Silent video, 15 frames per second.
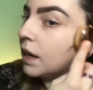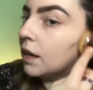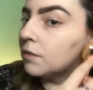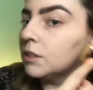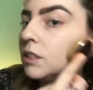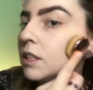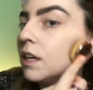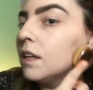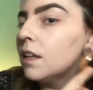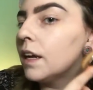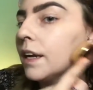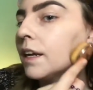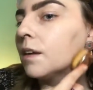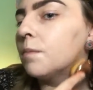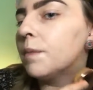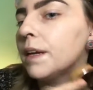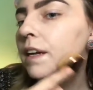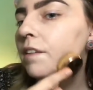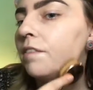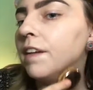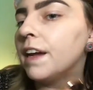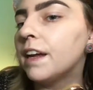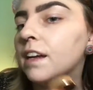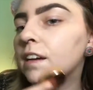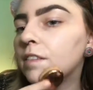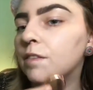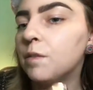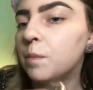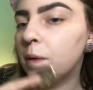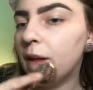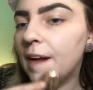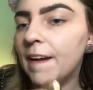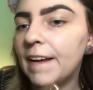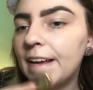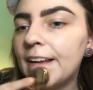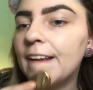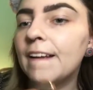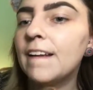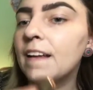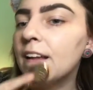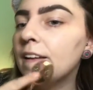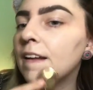I'm just not like a big fan of applying